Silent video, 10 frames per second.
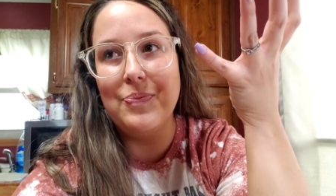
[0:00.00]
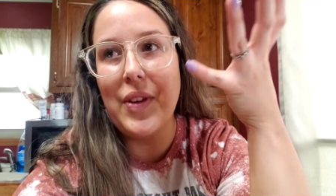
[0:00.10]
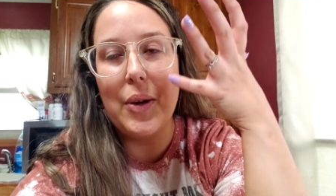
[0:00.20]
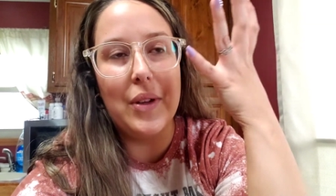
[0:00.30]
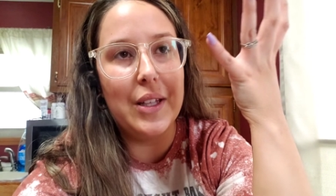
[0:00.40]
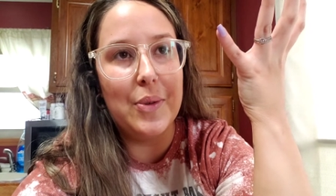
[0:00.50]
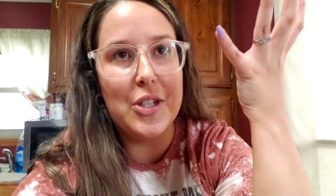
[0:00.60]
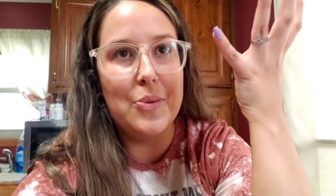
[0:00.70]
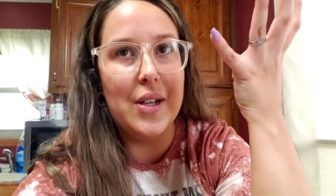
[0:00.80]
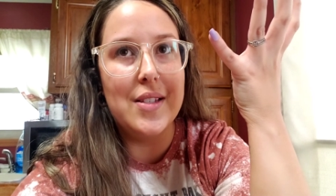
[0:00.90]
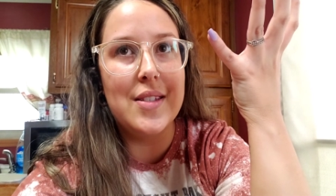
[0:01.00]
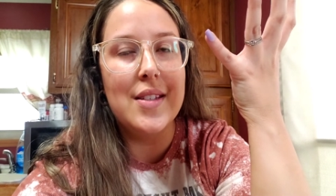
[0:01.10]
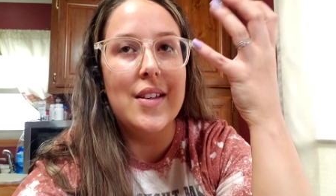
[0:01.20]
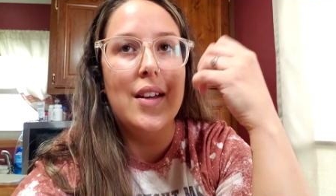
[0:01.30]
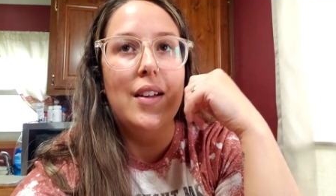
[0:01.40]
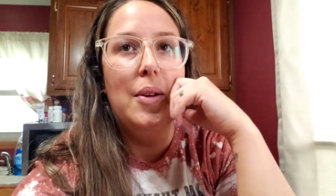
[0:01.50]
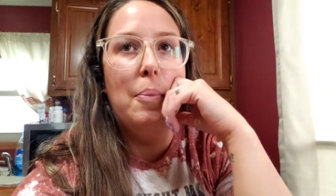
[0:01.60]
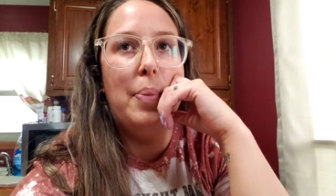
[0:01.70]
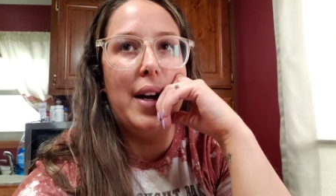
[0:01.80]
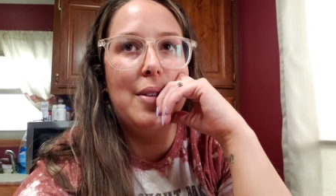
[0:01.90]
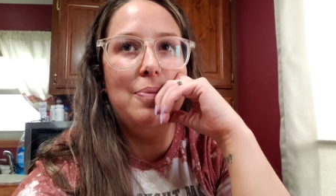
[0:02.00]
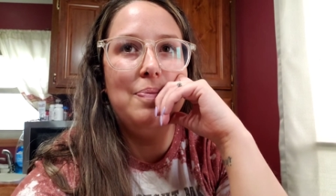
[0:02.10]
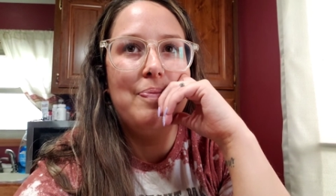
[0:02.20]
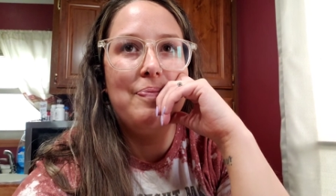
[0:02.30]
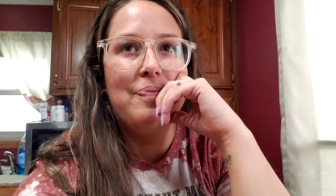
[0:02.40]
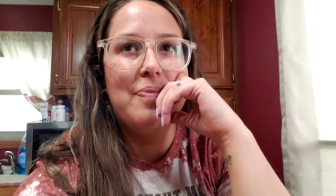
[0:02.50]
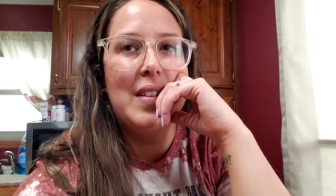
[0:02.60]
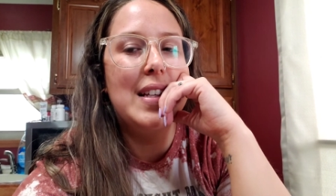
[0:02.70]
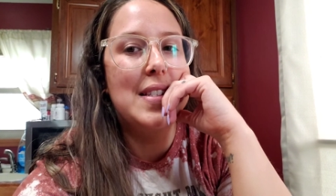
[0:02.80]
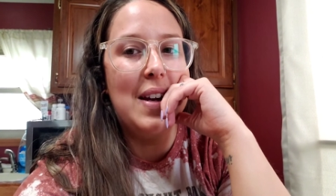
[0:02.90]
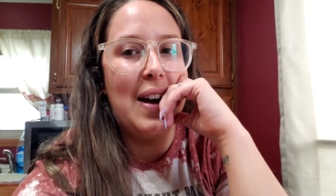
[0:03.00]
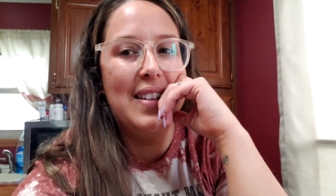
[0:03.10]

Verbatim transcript: I really wish it was, but it's not.